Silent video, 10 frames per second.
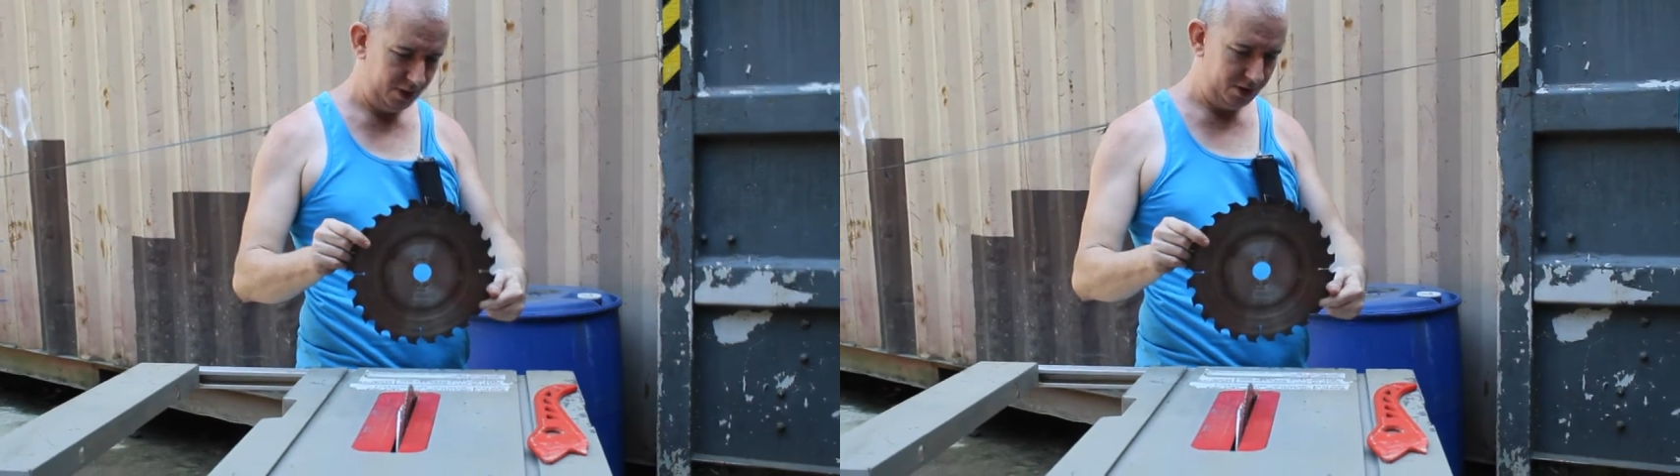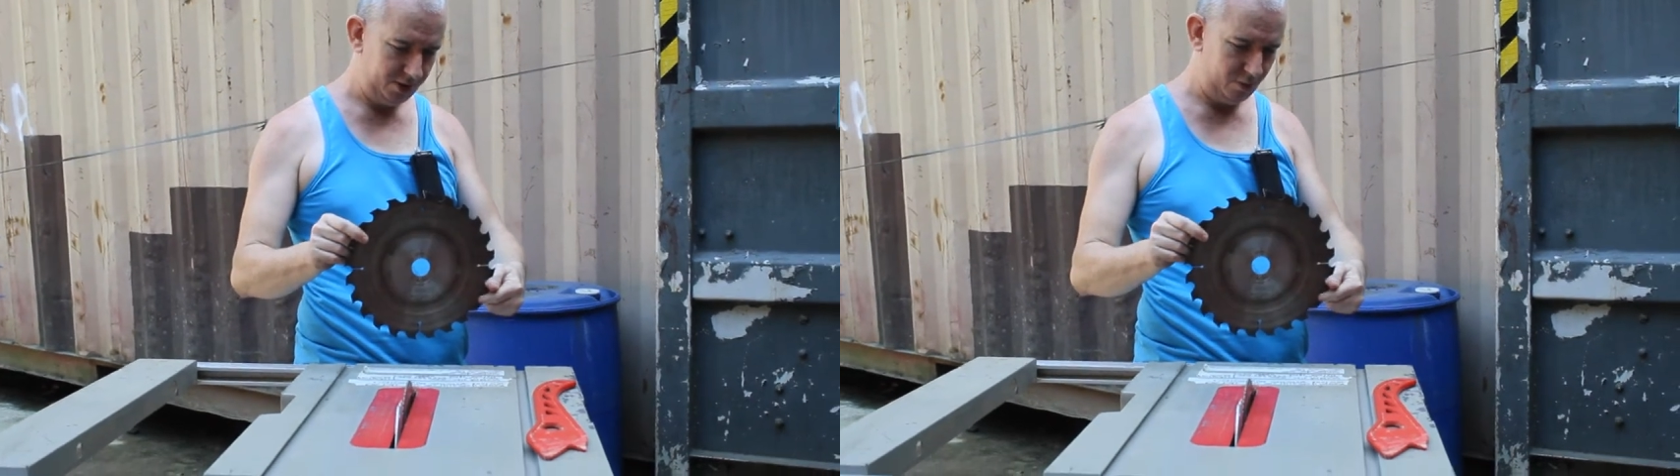
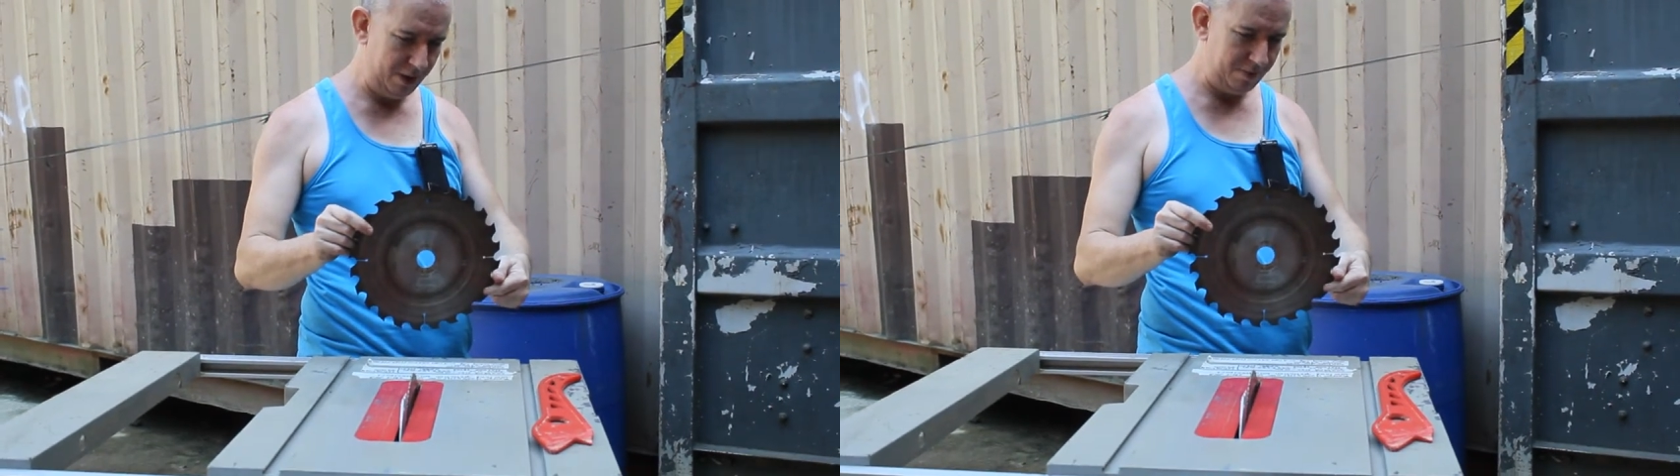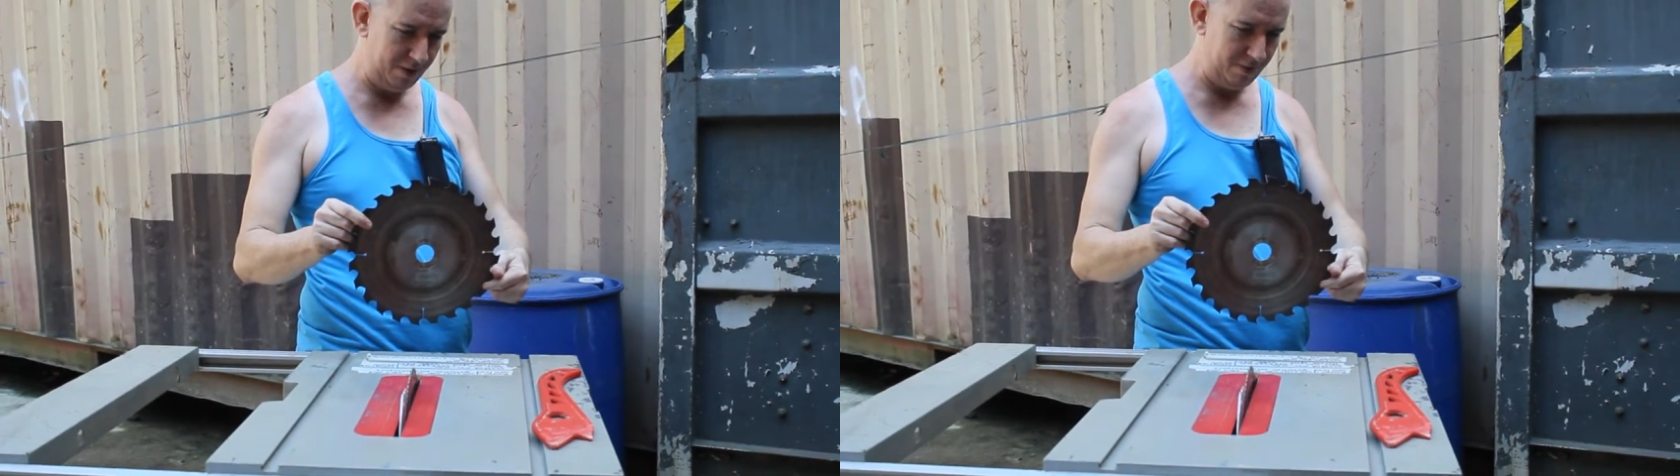It's a
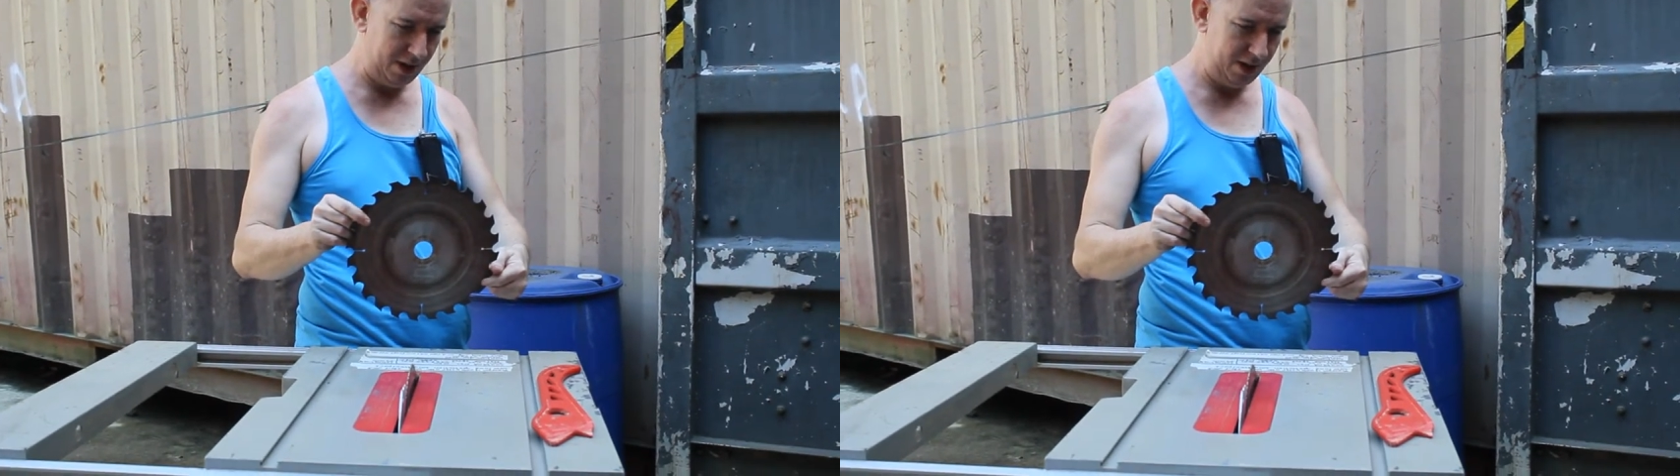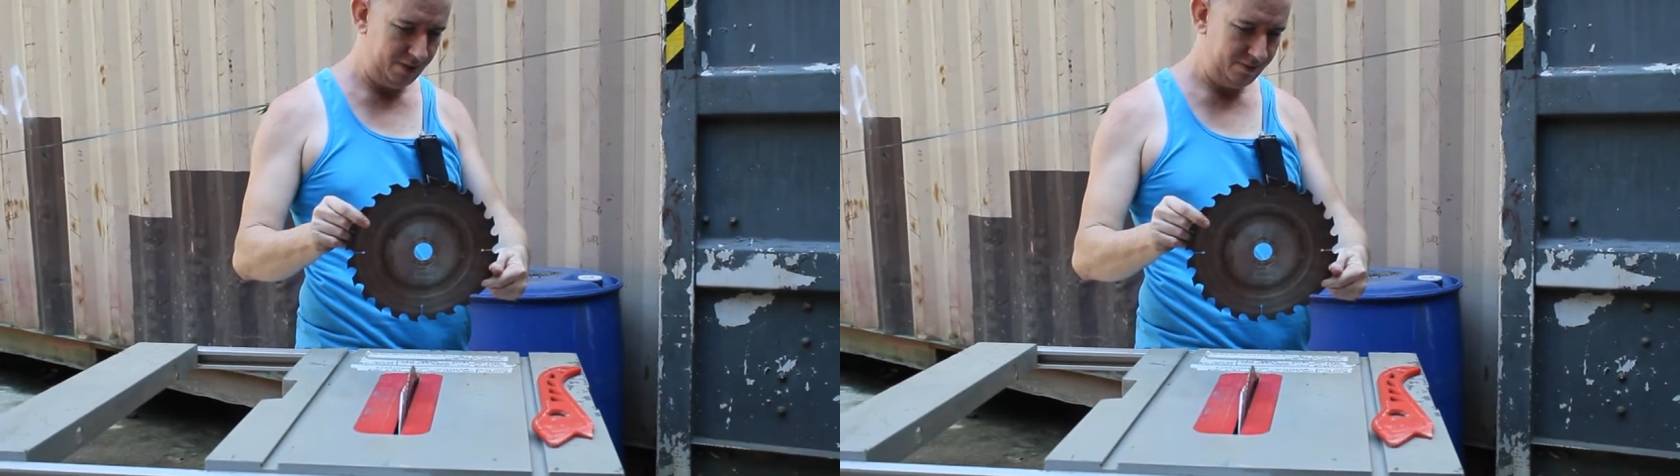ripping
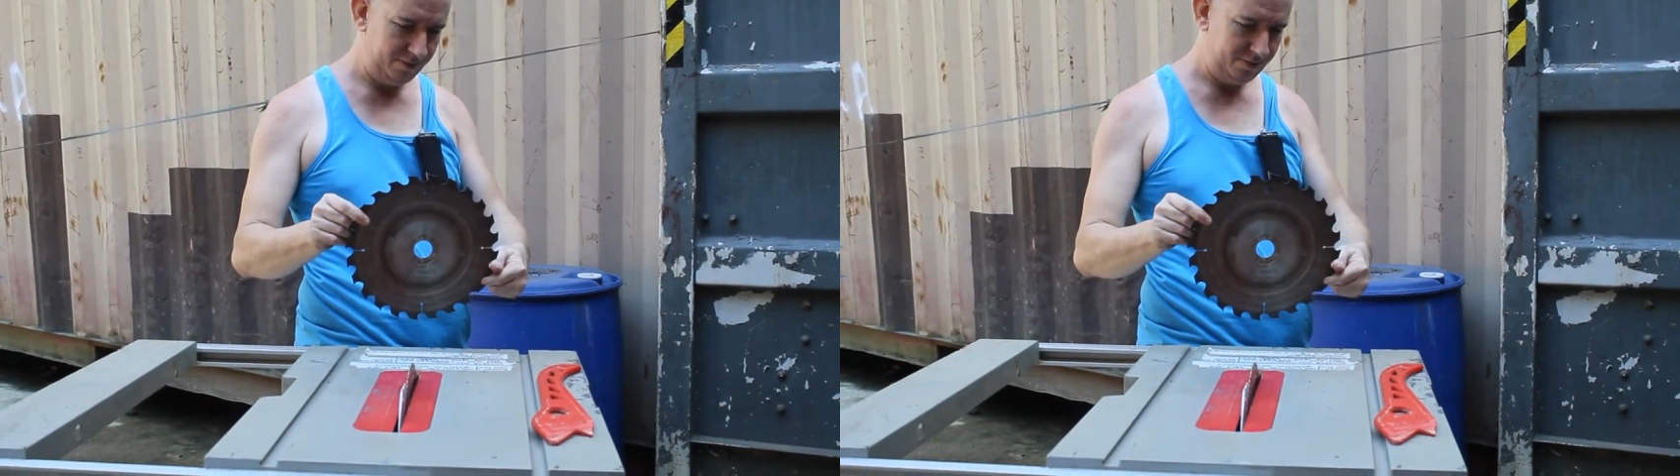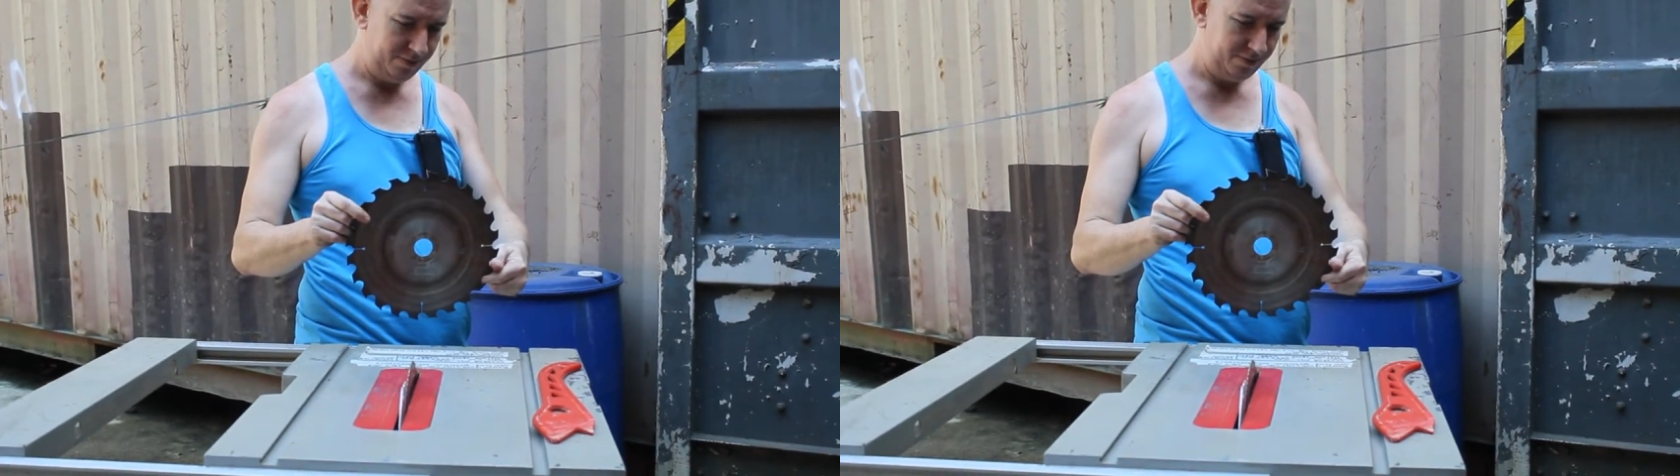blade.
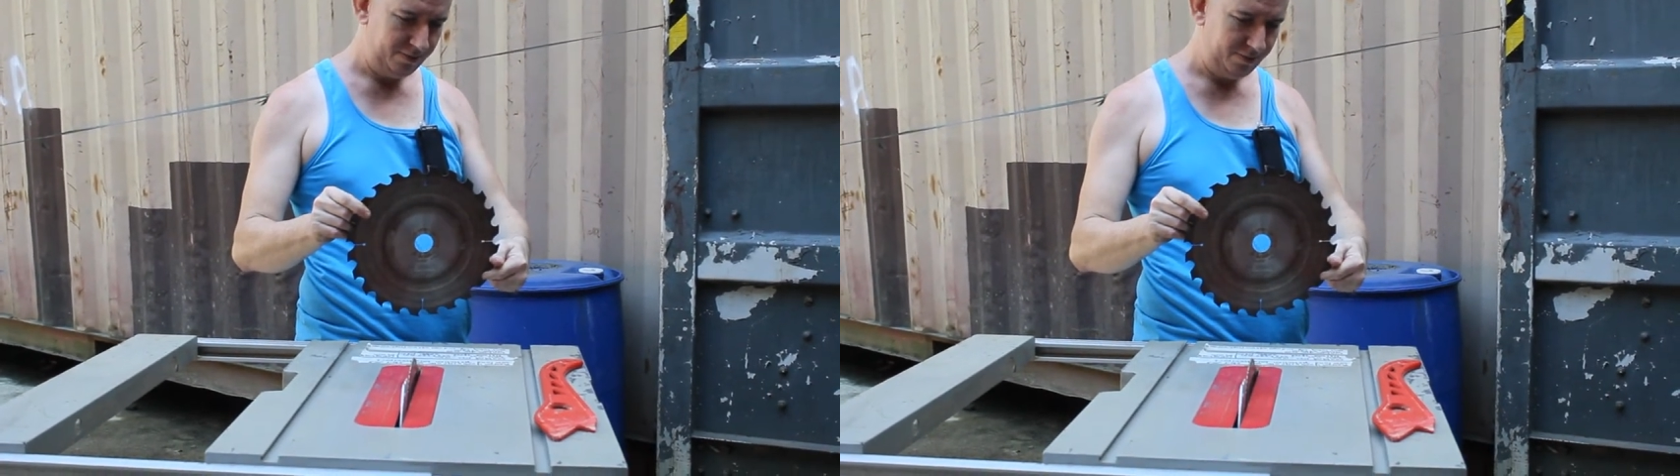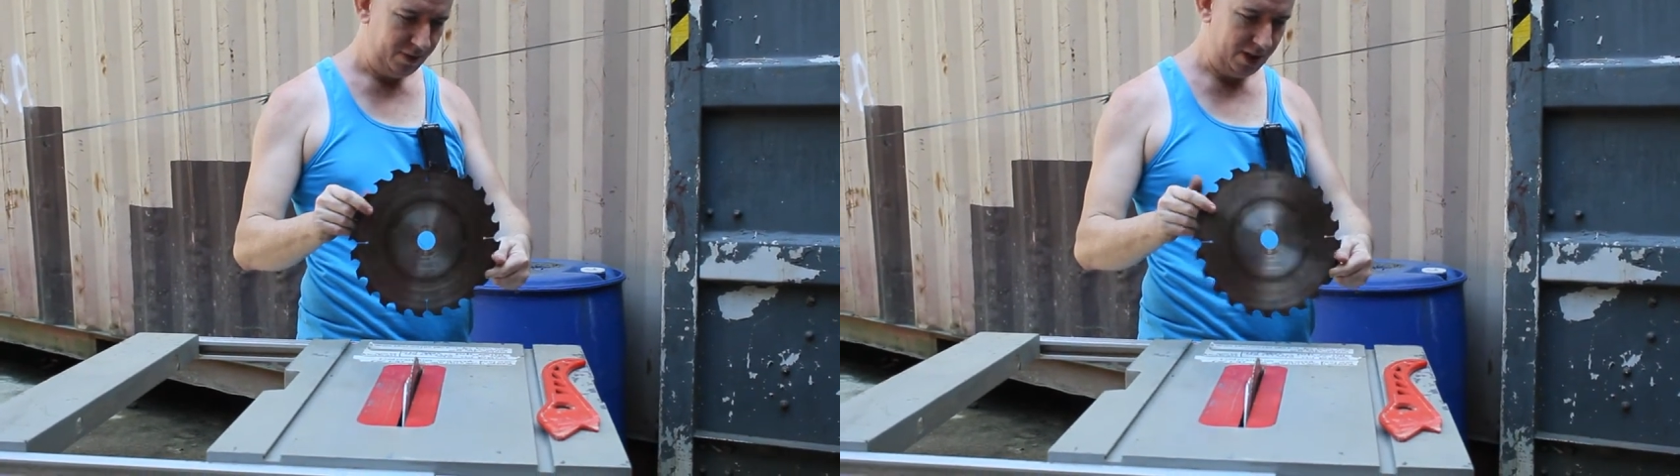
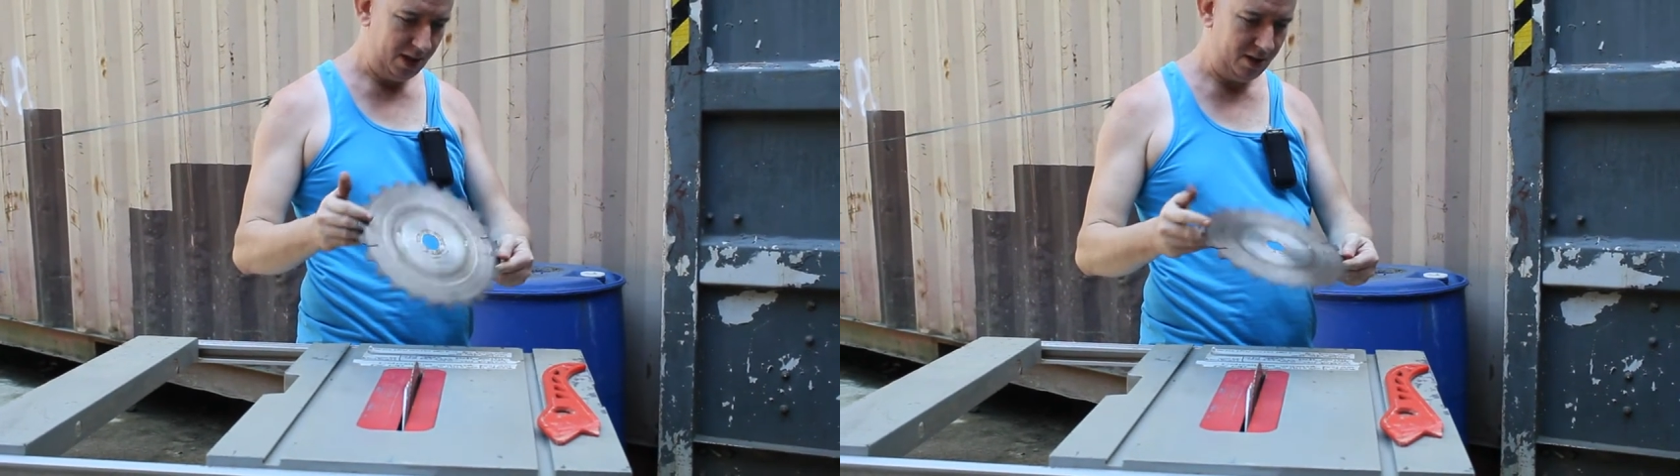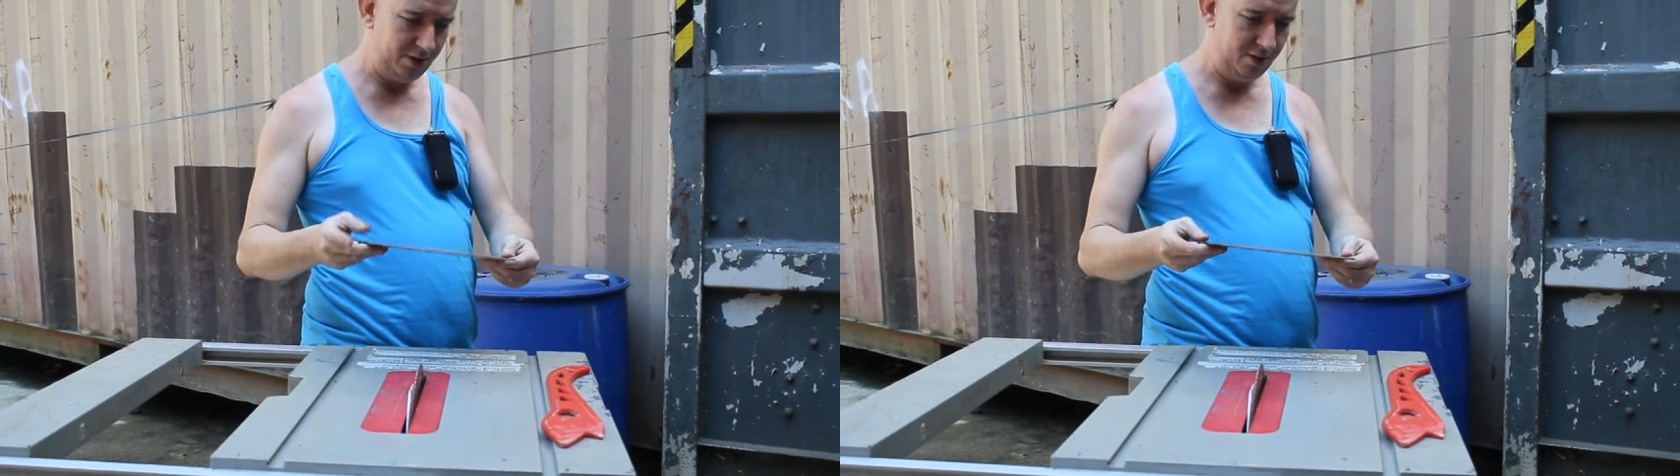Cannot